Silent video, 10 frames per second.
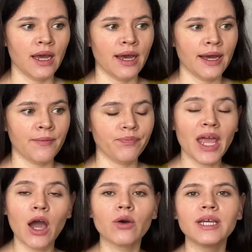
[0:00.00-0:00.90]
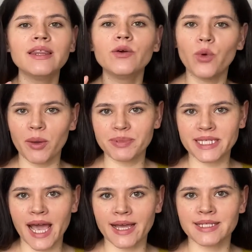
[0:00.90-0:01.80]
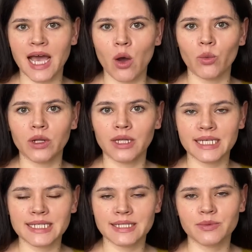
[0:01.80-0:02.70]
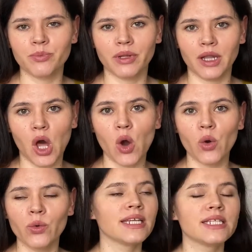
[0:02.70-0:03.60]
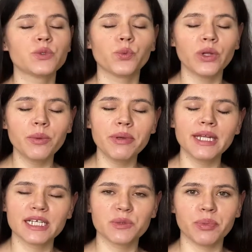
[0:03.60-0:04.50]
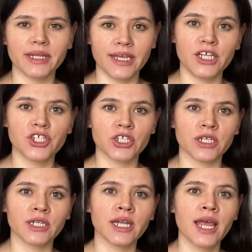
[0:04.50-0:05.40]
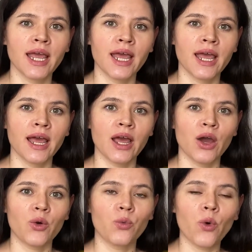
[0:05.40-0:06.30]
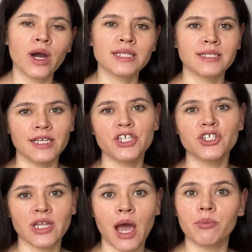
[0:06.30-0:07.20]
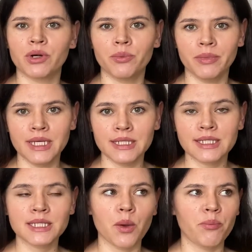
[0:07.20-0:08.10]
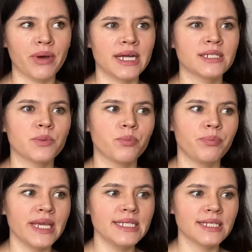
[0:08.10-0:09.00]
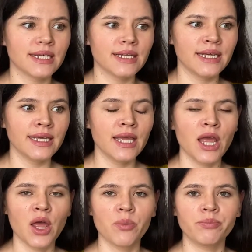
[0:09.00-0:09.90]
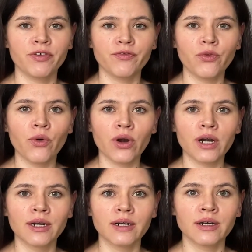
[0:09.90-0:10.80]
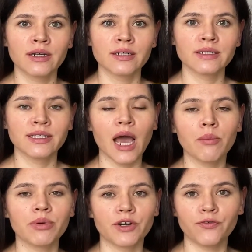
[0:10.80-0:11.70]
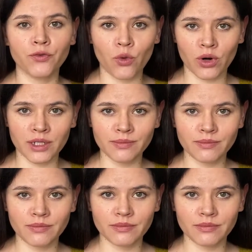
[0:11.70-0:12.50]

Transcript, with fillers: Uh, now, in the website, I will list below. It will be an explanation what each number means, but basically, before number four,